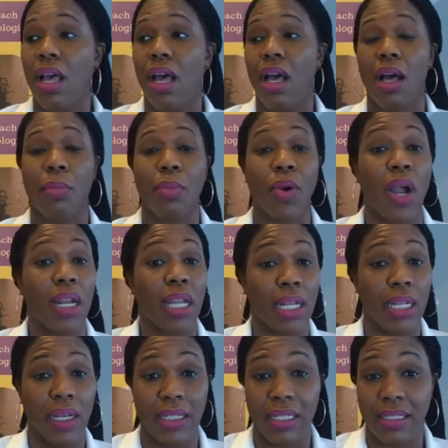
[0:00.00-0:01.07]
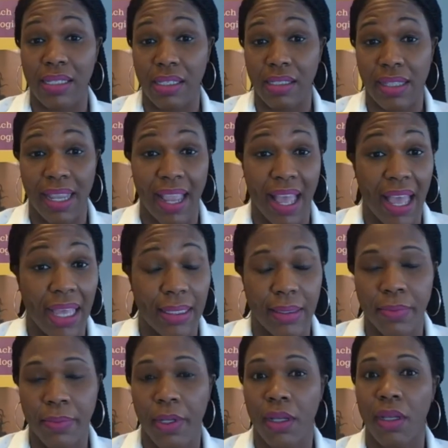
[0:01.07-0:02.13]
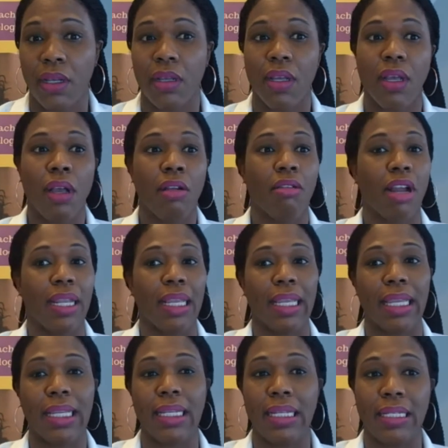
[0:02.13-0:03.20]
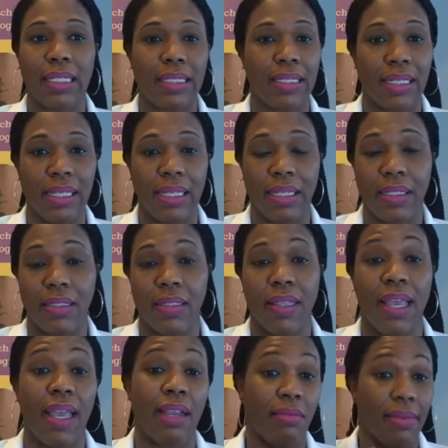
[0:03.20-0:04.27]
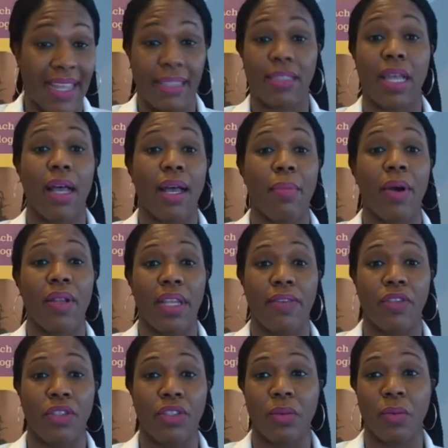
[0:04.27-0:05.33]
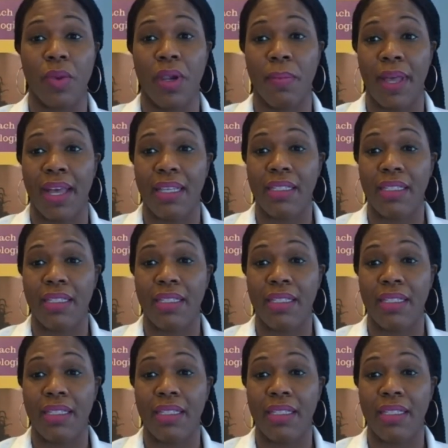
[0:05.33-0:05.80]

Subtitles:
chronic lung disease like asthma, chronic kidney disease, then let's talk about if you should wear a mask.